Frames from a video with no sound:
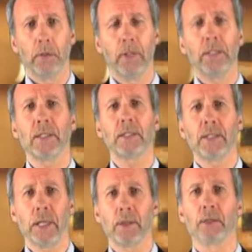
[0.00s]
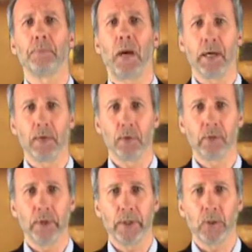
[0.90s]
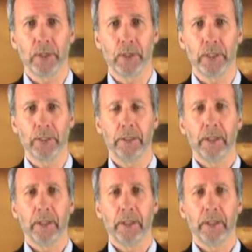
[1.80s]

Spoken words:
these things tend to spiral very quickly,